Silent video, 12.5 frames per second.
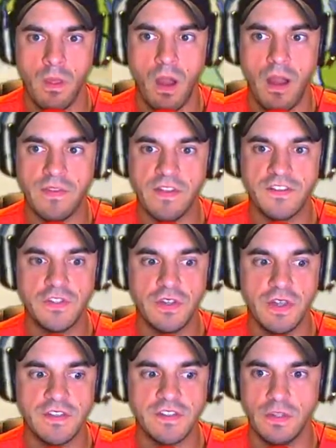right, let's
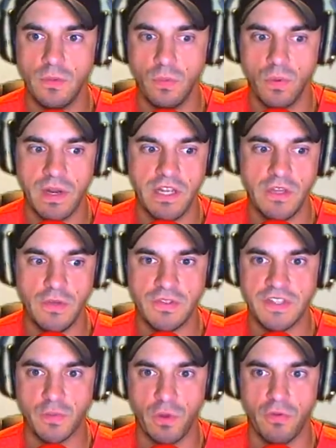let's we're gonna use
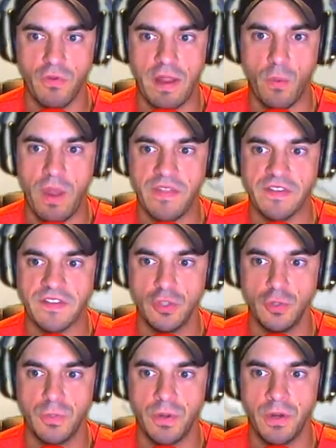this one right away. The
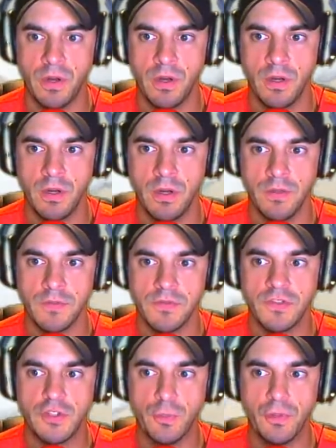super.
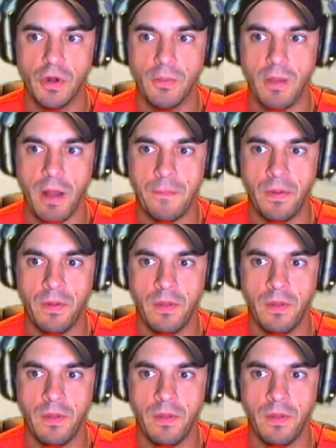Super him up.